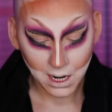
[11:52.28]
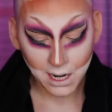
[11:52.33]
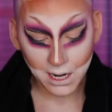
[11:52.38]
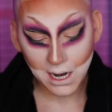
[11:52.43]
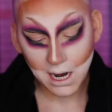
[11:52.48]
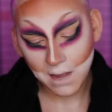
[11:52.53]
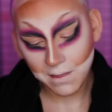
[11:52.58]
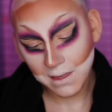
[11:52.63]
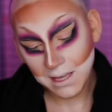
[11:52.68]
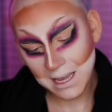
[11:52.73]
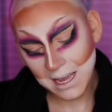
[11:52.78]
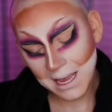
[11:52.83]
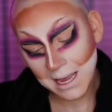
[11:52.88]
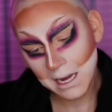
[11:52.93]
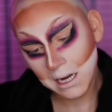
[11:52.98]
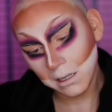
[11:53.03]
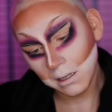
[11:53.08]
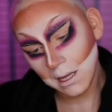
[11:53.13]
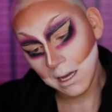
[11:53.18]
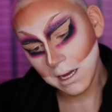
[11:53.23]
I got the
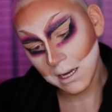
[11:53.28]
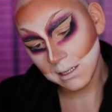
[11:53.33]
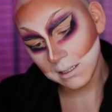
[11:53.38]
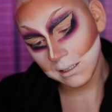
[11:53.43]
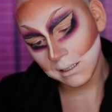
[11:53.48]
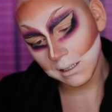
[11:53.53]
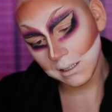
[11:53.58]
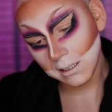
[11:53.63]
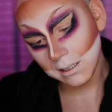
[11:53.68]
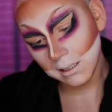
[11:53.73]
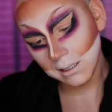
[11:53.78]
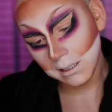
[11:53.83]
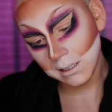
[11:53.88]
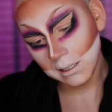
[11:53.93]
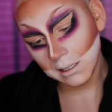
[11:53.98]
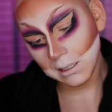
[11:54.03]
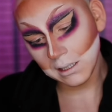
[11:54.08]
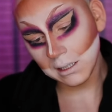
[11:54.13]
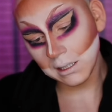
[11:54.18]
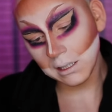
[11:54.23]
Inglot
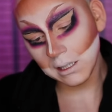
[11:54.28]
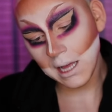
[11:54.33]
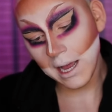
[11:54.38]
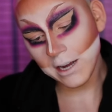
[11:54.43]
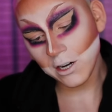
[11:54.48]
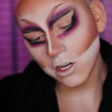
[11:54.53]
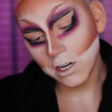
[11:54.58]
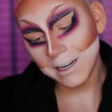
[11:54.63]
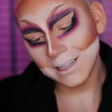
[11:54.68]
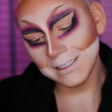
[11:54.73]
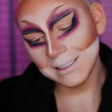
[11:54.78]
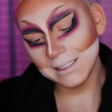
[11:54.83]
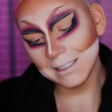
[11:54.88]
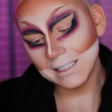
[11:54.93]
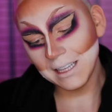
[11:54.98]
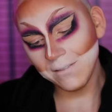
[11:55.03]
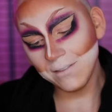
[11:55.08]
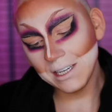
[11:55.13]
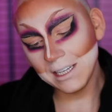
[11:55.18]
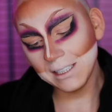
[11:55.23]
liner in
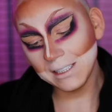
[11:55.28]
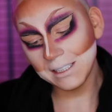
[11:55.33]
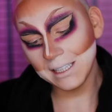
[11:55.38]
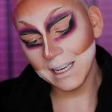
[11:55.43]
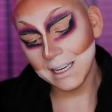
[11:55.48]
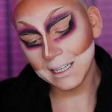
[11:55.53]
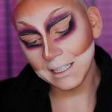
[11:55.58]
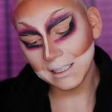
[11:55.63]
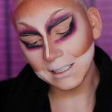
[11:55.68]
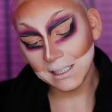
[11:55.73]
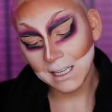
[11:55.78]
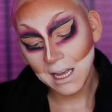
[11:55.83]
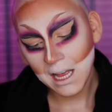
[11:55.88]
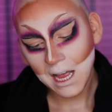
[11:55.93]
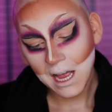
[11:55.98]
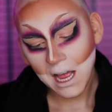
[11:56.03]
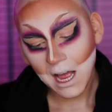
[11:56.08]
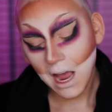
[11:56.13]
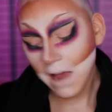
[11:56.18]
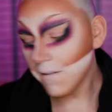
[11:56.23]
76.
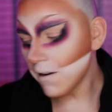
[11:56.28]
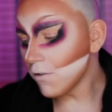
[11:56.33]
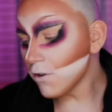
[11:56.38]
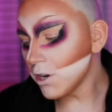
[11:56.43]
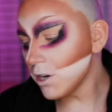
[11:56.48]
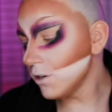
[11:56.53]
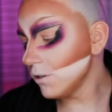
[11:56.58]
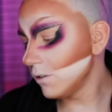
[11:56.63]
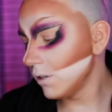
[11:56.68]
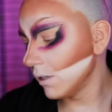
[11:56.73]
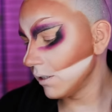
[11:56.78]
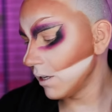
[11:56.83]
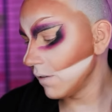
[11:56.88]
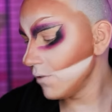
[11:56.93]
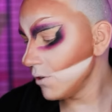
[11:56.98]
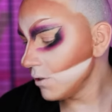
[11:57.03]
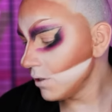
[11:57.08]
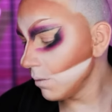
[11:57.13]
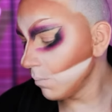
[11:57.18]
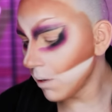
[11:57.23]
I've never used this.
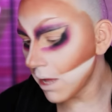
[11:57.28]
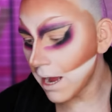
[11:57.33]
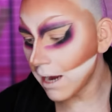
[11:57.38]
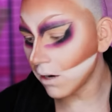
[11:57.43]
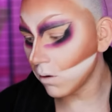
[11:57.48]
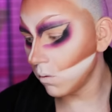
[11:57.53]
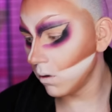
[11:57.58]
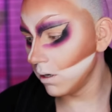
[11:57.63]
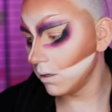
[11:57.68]
I've used the black